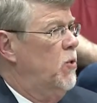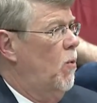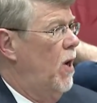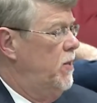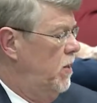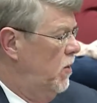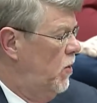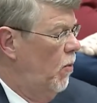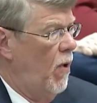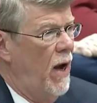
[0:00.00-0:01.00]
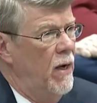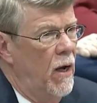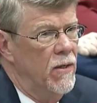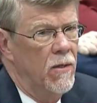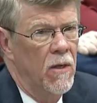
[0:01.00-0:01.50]
Swanson to write
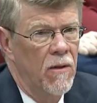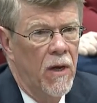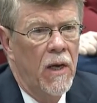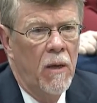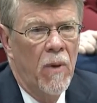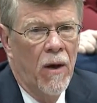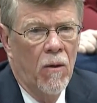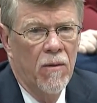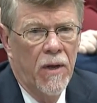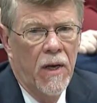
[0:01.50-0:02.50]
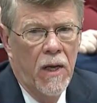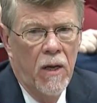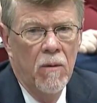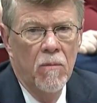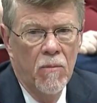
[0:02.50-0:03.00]
us the email that
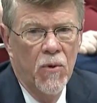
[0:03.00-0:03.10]
he